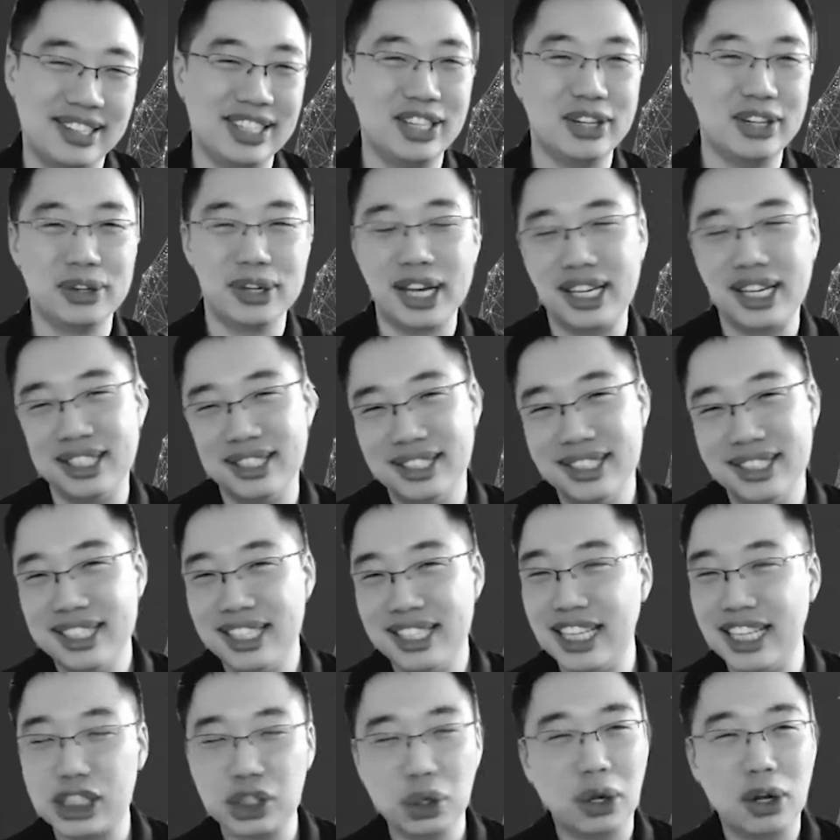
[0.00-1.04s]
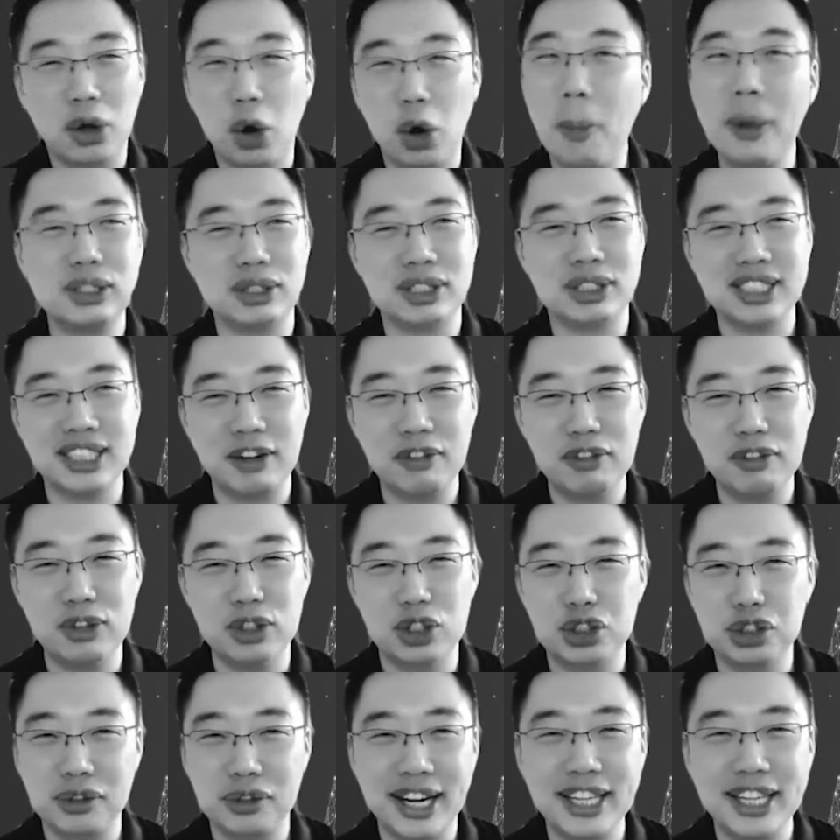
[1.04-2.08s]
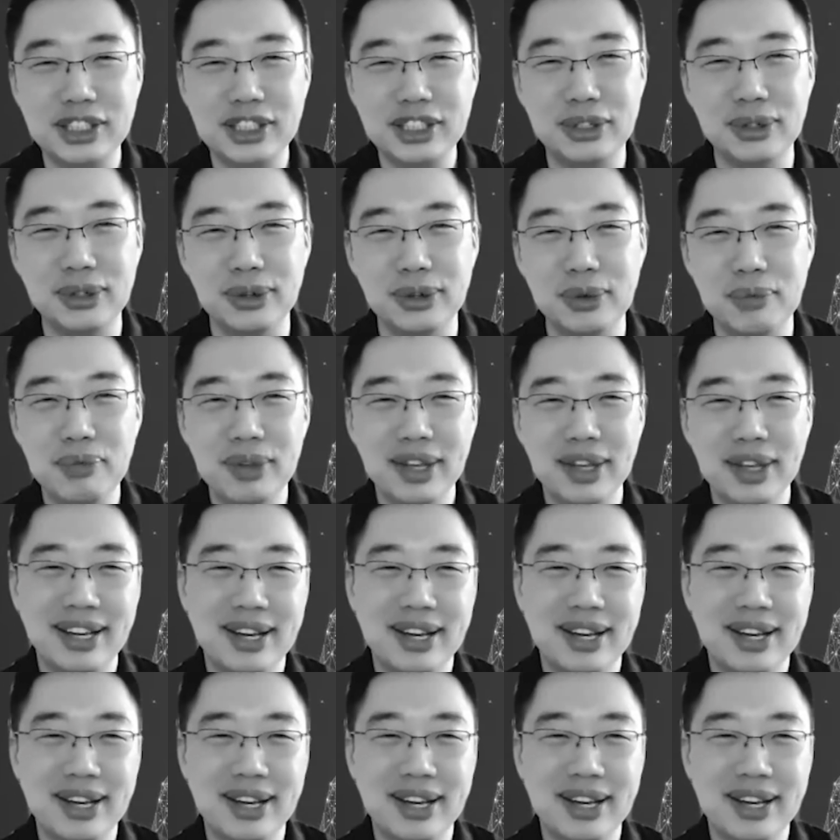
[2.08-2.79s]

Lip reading: You can install a whole bunch of stuff to try to